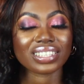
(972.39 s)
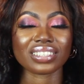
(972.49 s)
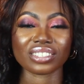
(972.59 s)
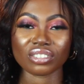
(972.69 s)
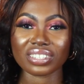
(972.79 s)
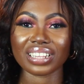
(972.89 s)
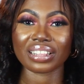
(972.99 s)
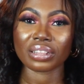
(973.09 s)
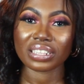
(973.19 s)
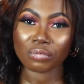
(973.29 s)
this is just
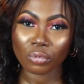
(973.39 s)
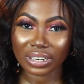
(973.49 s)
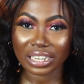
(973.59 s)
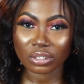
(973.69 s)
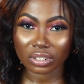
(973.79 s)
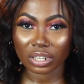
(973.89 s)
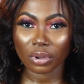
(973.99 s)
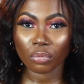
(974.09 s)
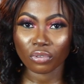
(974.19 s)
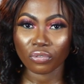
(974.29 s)
like the one I talked
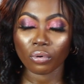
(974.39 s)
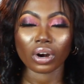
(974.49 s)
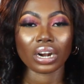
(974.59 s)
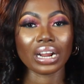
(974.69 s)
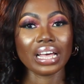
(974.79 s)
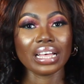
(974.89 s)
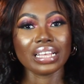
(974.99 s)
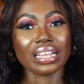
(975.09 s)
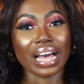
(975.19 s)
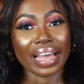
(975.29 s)
about before.
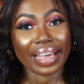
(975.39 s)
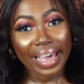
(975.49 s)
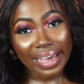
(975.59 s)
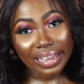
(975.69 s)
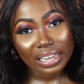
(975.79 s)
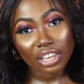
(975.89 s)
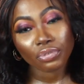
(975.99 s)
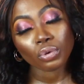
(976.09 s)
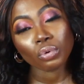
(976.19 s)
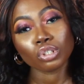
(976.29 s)
I heard
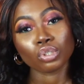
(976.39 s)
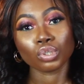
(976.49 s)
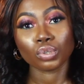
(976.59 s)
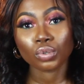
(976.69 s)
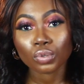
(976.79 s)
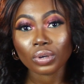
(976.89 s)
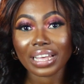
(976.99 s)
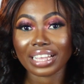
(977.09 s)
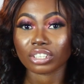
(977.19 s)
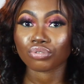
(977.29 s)
if you want to do
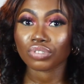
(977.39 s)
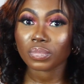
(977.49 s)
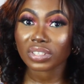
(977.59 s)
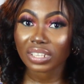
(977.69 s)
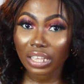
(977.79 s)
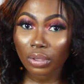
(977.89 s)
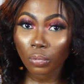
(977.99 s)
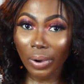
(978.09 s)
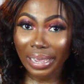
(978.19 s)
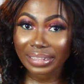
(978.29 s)
extreme
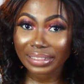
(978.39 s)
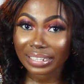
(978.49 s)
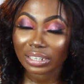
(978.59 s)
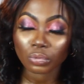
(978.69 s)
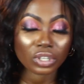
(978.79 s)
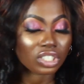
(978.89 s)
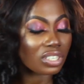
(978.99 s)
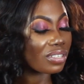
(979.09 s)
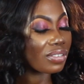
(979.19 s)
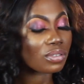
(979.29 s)
skin whitening, which
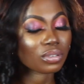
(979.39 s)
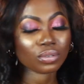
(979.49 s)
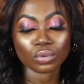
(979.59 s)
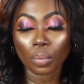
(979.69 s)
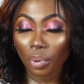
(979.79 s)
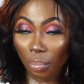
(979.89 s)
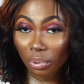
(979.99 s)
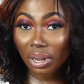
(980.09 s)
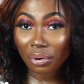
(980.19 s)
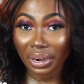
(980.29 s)
is so
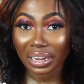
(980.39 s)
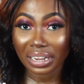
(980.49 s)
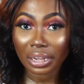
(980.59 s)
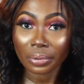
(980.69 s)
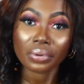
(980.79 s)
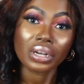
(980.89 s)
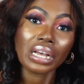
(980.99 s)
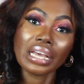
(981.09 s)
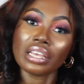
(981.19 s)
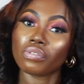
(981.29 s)
popular right now,
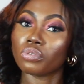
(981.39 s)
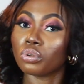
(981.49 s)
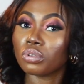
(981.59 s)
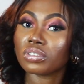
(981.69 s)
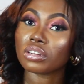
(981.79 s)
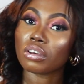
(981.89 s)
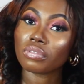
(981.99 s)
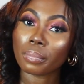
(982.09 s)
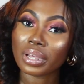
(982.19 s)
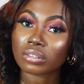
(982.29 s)
if you don't use any
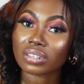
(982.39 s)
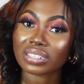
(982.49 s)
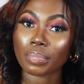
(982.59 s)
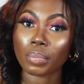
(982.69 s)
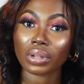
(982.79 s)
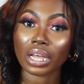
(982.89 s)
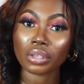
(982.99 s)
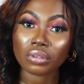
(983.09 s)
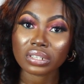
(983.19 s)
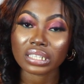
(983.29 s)
of the methods that people are
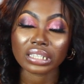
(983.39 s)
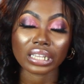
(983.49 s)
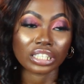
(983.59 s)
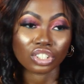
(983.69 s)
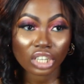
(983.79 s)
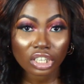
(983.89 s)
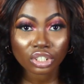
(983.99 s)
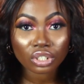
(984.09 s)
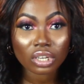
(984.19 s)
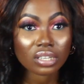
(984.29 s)
using, the
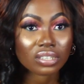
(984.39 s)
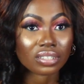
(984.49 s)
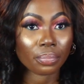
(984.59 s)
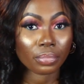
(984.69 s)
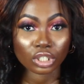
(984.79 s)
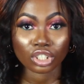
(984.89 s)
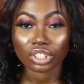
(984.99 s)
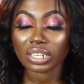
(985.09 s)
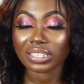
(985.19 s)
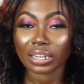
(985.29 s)
injections, the
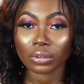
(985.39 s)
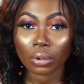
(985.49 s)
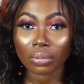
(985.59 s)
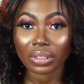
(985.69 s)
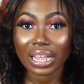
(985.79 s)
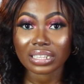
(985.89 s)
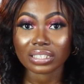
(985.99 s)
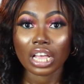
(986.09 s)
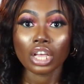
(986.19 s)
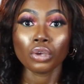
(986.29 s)
machines and all that,